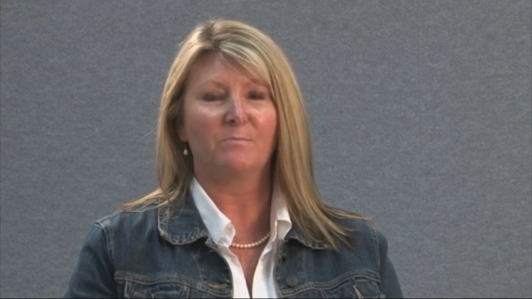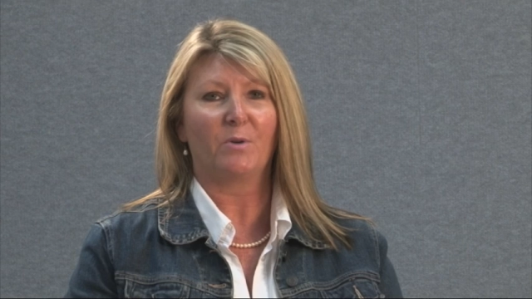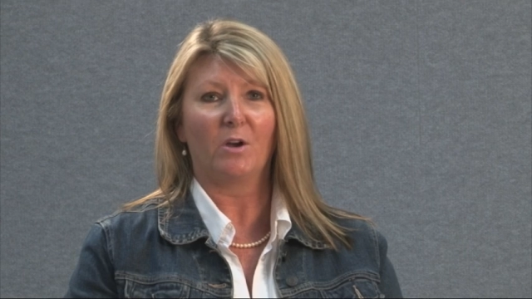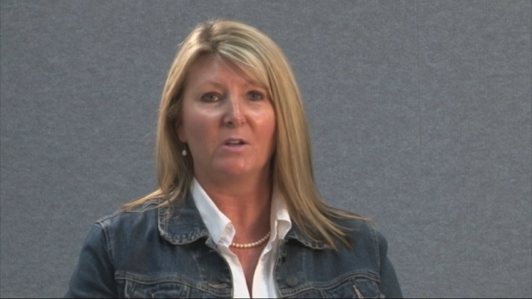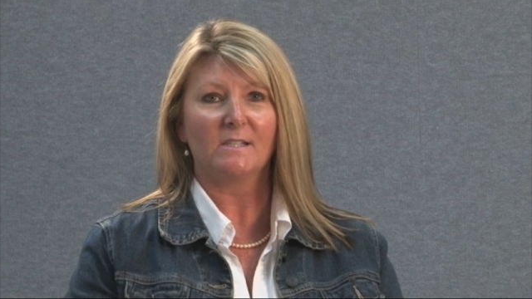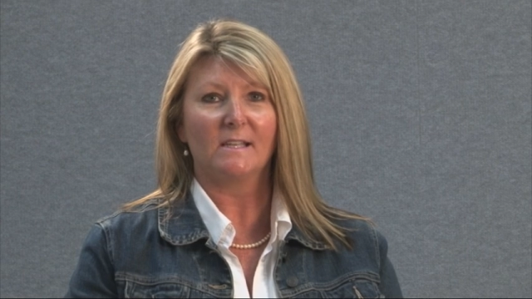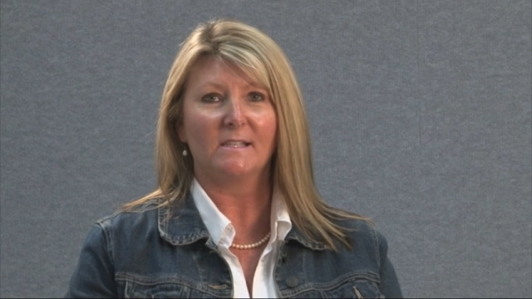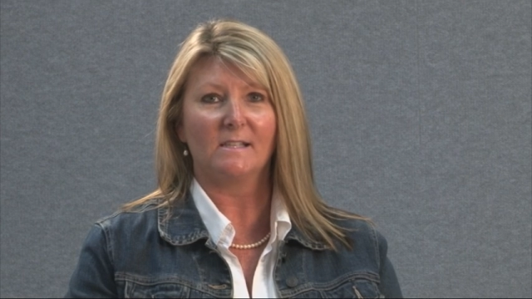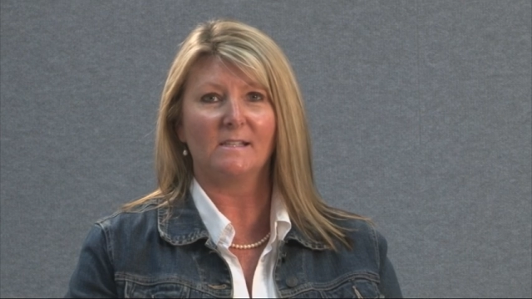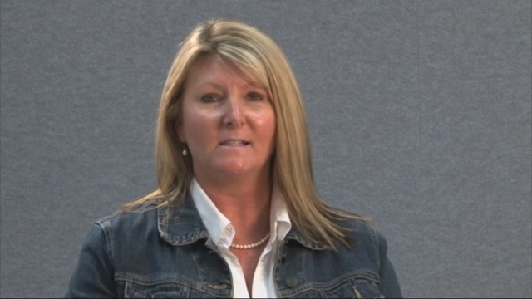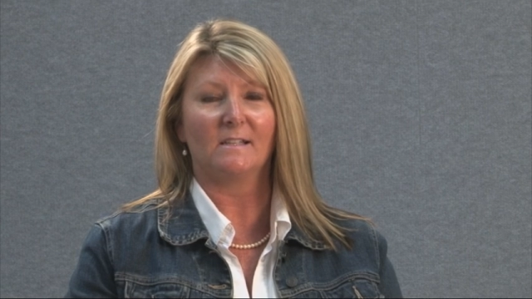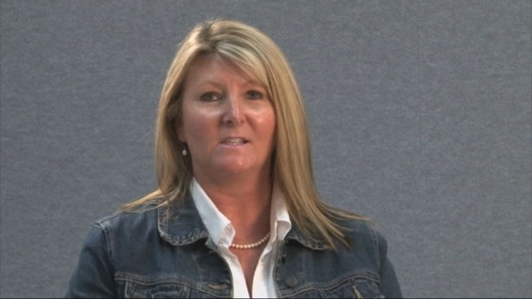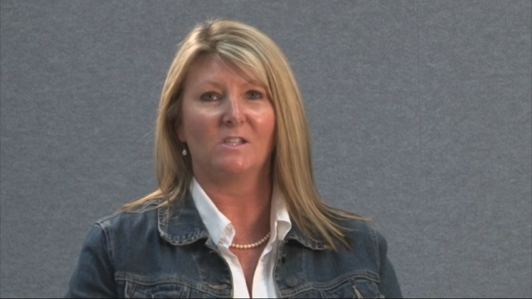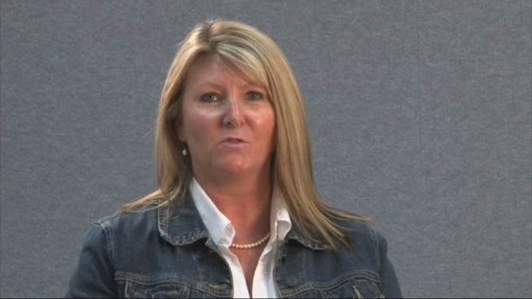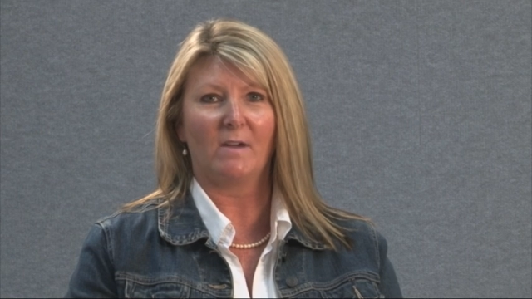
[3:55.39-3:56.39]
processes
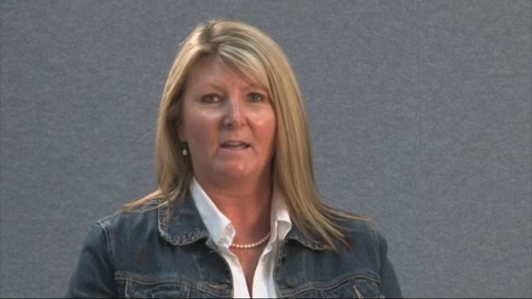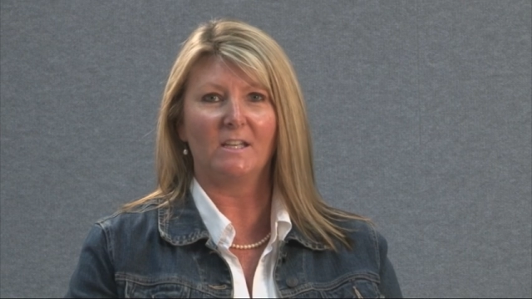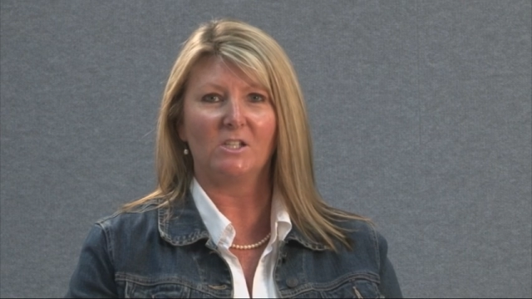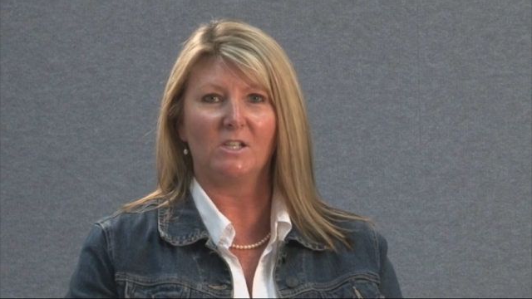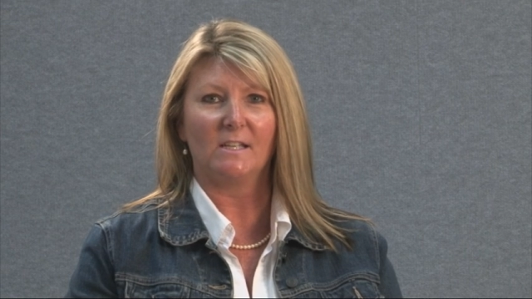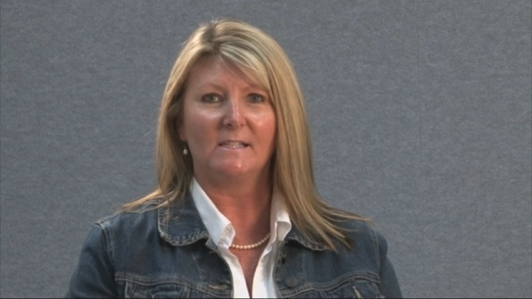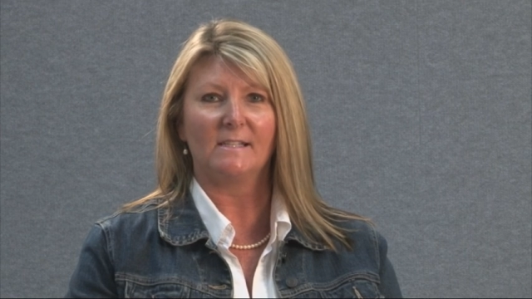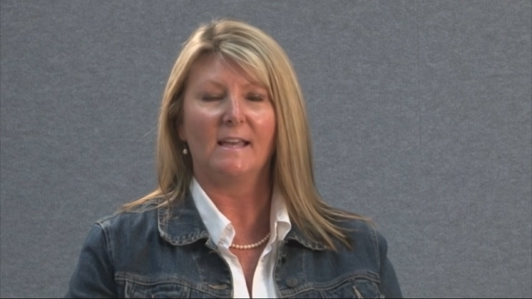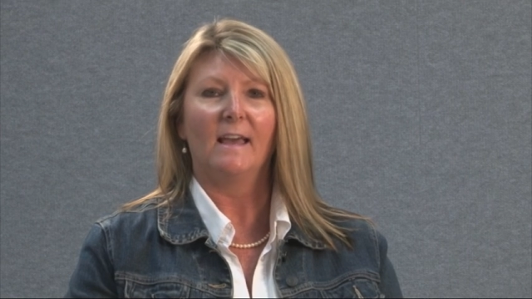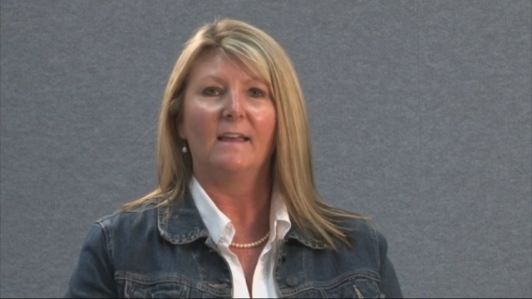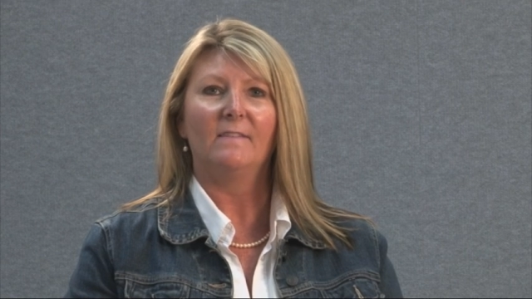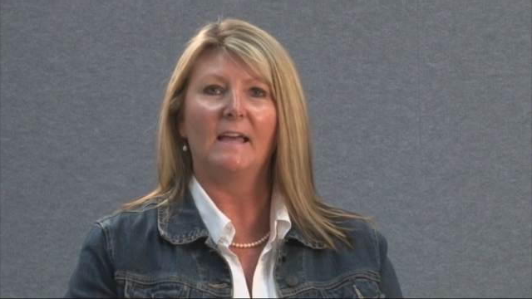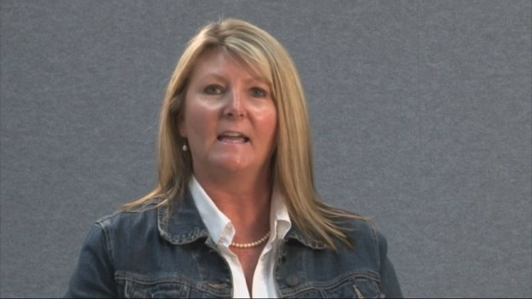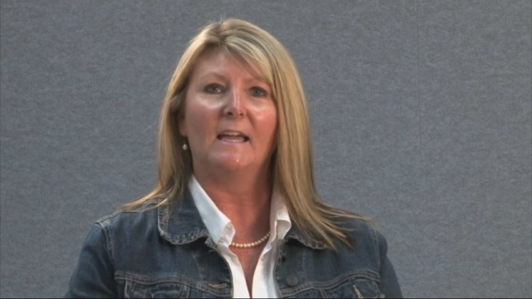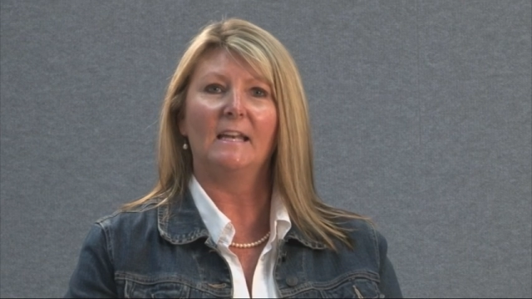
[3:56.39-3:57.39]
and strategies
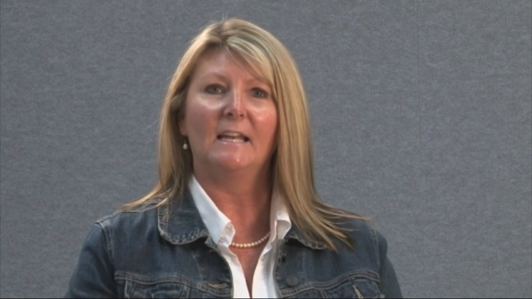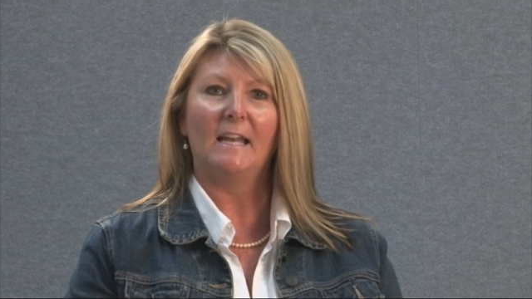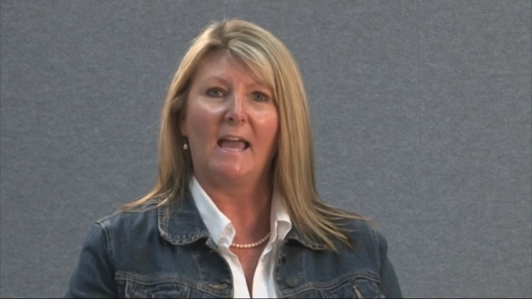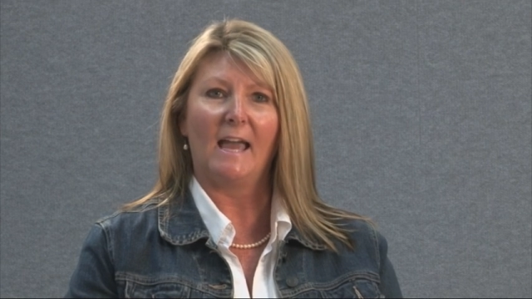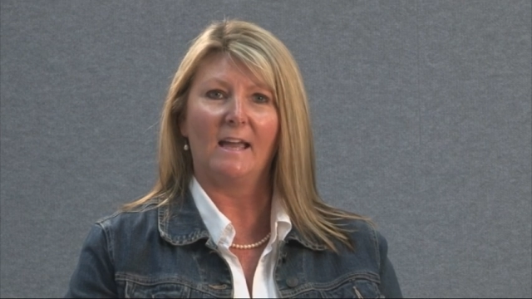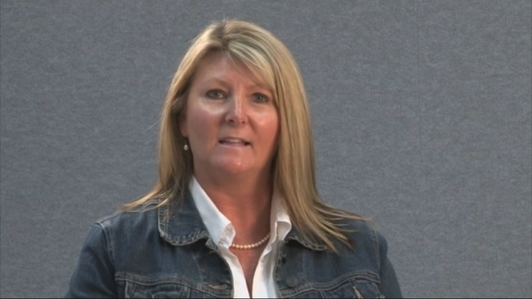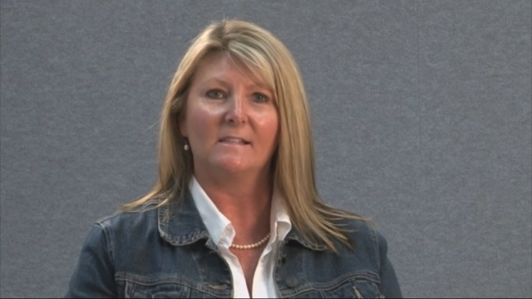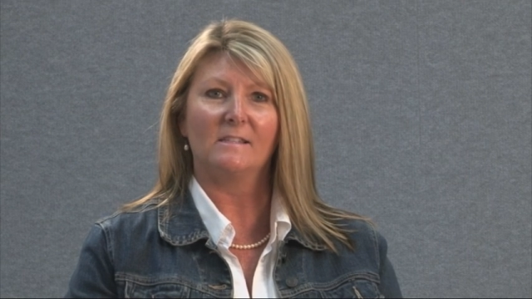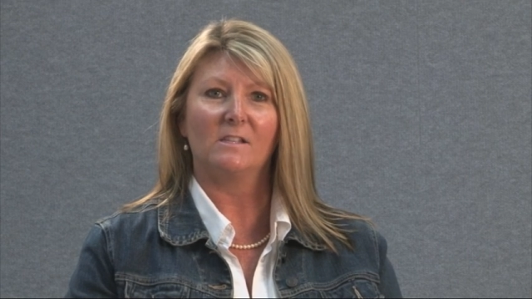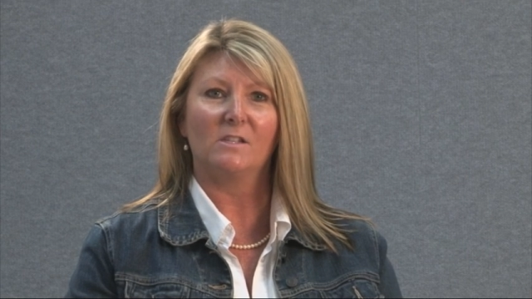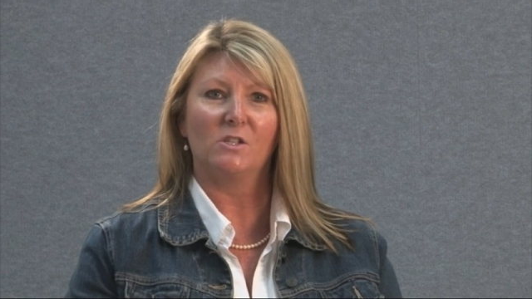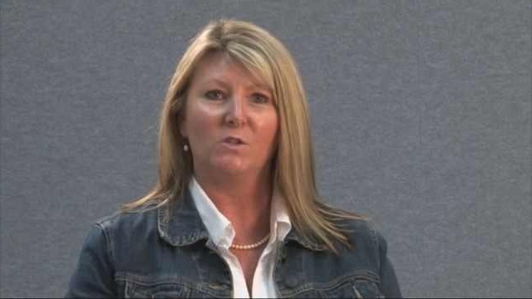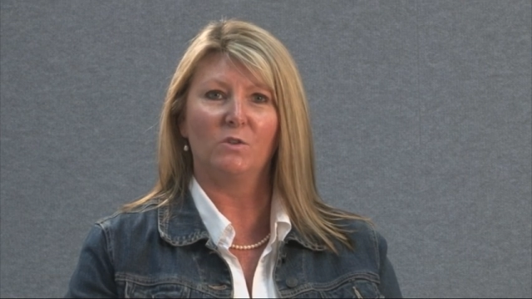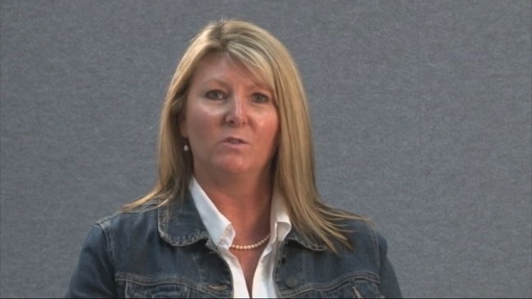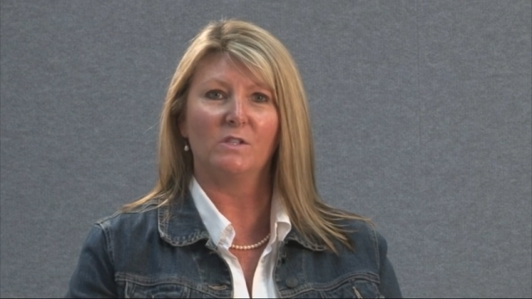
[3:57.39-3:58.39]
that can enhance the
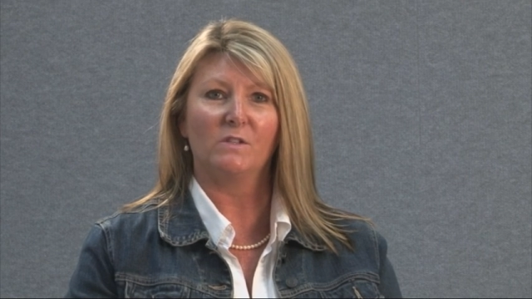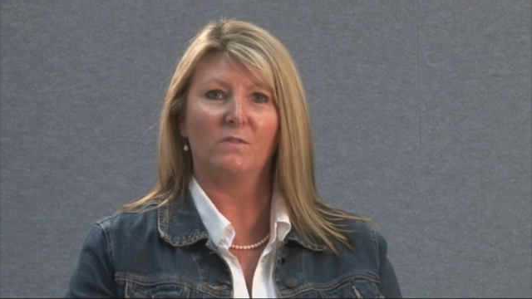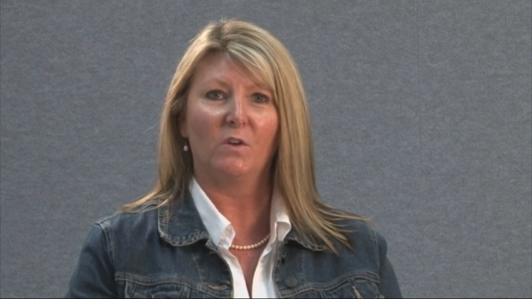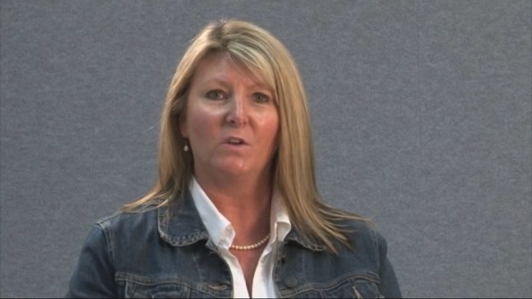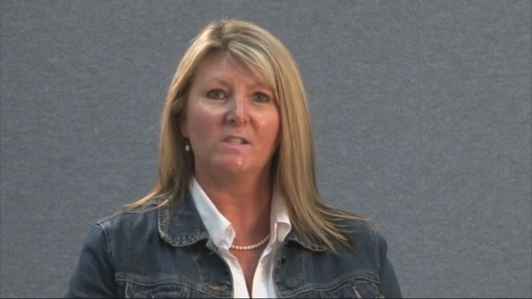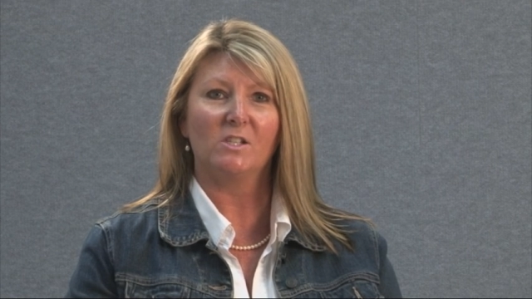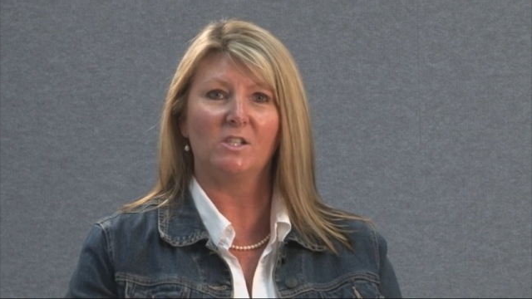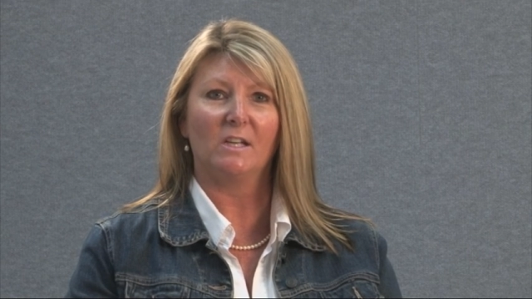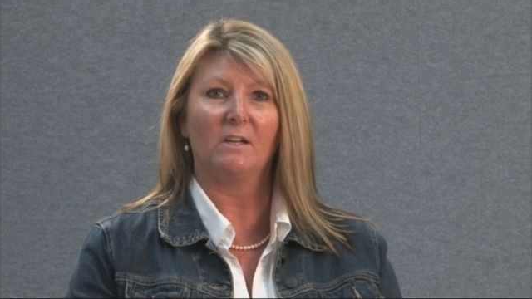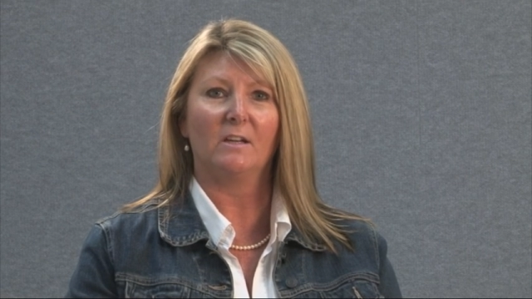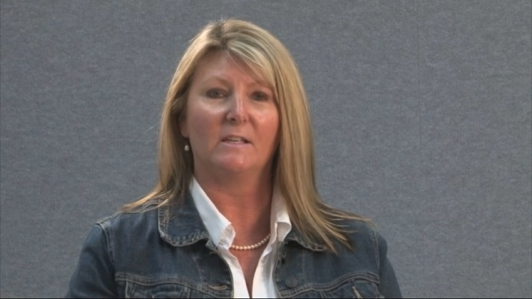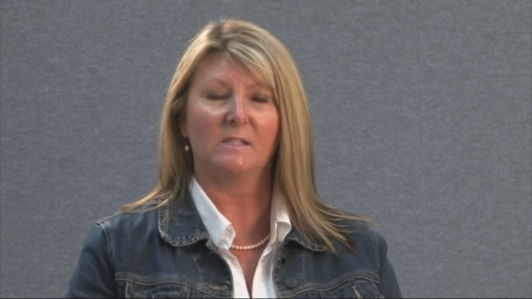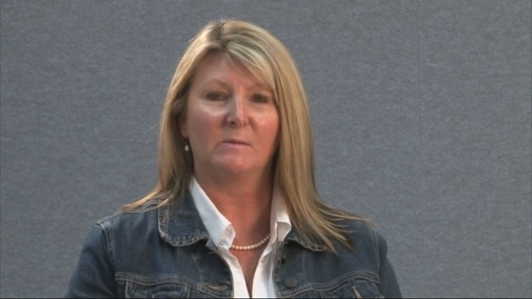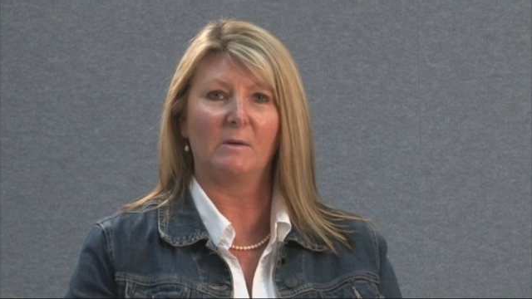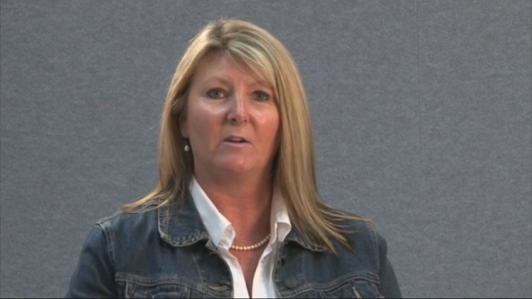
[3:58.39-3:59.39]
student's first year
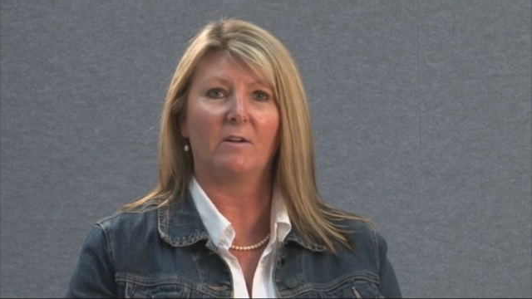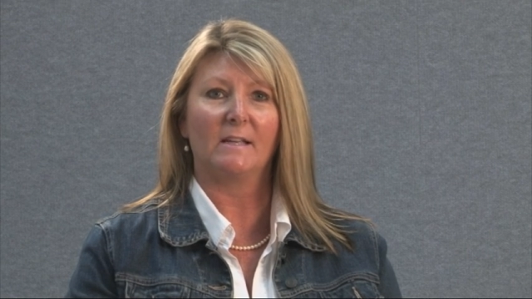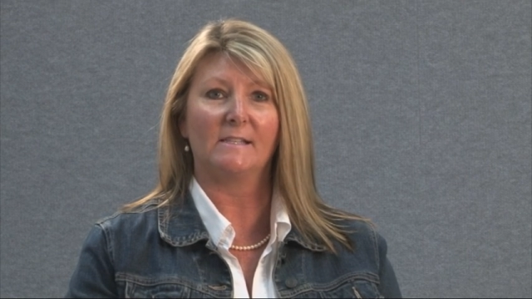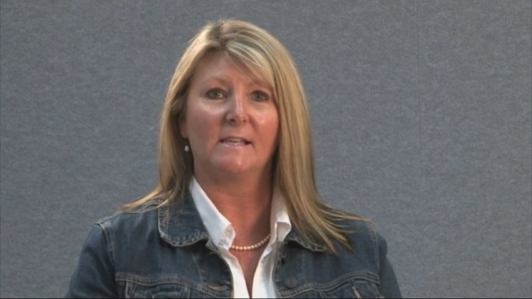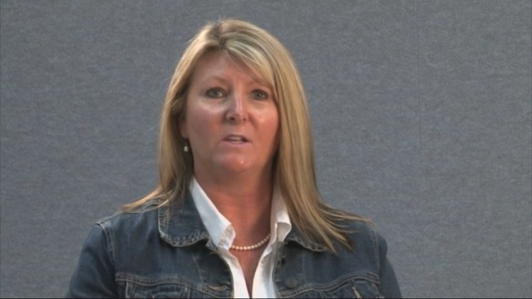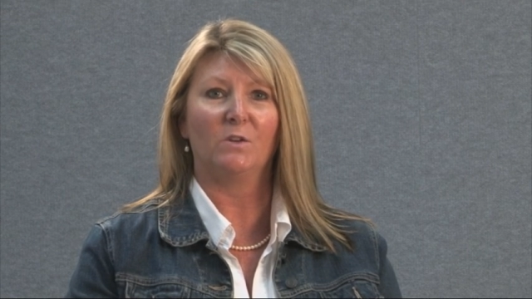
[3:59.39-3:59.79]
experience at